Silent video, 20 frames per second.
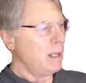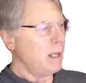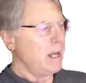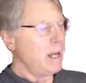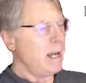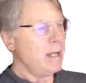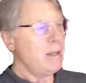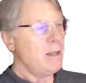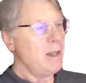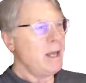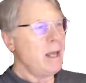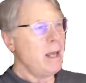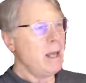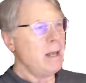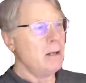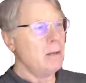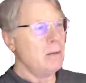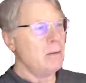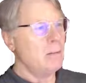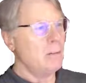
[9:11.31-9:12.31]
and
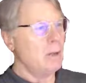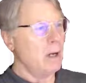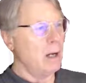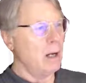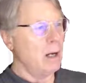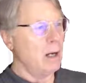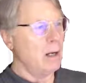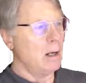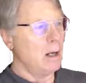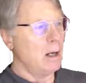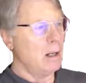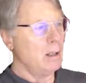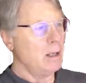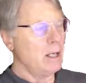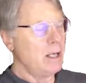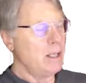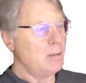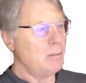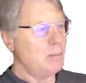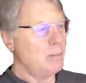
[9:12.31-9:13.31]
then a
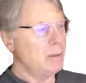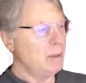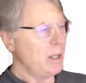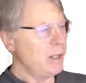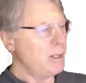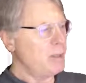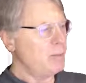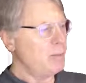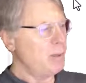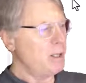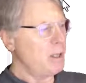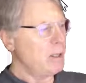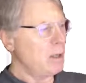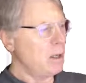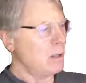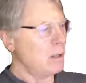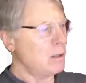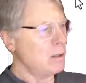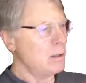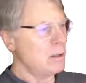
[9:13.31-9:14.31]
lighter pink
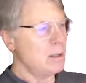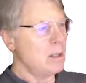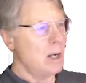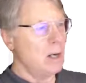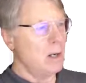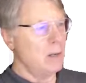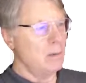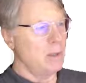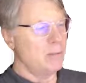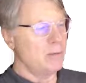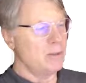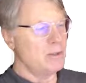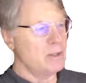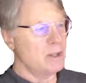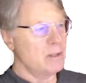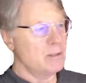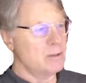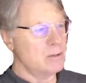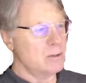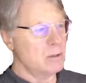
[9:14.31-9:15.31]
color
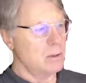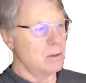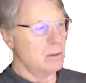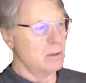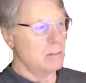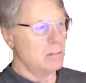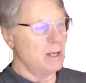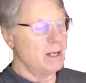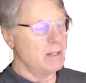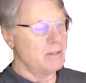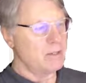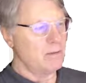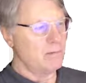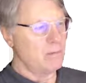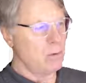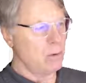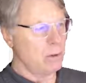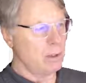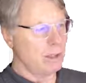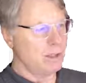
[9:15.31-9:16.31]
represents positive
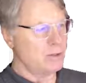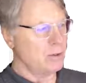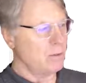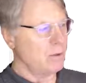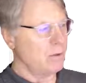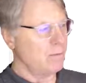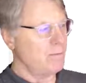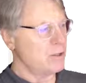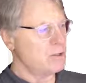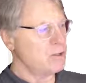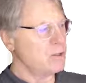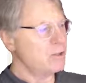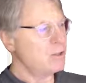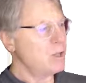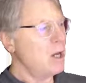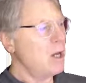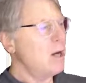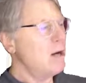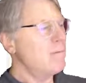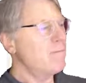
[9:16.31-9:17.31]
correlation coefficients
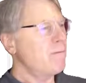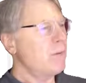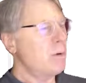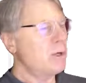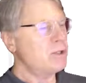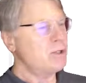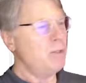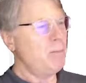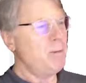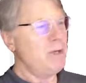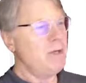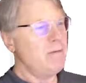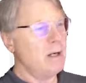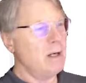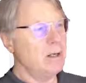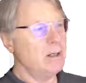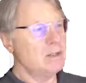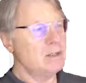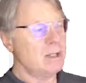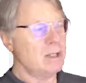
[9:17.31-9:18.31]
for which the
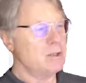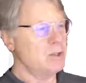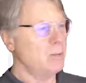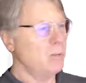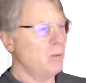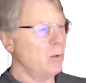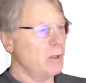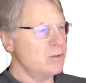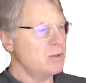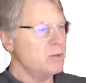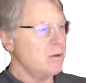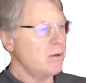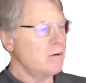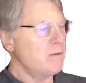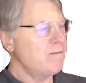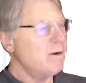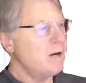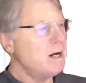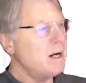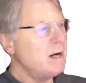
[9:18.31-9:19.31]
p-value is less than
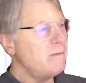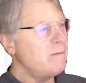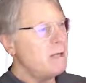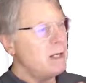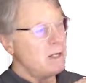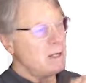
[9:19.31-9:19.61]
0.05.